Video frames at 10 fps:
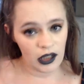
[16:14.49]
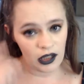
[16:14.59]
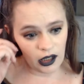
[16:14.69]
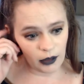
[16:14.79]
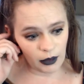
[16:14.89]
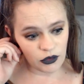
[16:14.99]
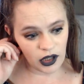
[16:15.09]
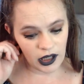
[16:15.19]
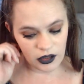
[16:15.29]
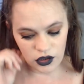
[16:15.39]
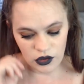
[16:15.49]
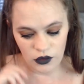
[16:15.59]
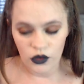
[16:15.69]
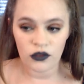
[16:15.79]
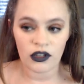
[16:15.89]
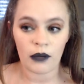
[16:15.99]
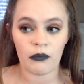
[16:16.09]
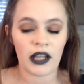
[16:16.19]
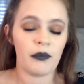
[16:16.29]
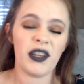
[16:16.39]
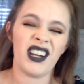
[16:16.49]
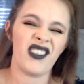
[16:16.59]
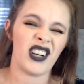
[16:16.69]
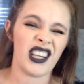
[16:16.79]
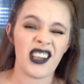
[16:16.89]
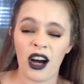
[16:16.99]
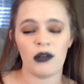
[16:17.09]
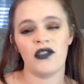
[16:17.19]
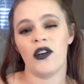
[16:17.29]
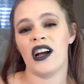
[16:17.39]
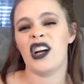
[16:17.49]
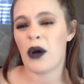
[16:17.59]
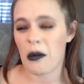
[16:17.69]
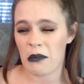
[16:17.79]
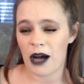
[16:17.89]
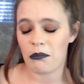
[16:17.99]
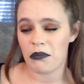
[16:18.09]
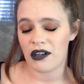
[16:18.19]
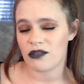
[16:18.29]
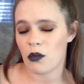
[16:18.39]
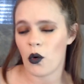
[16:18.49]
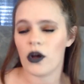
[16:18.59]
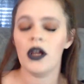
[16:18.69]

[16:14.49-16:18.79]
I'm trying to use up makeup that I've already got before I go out and buy a bunch more.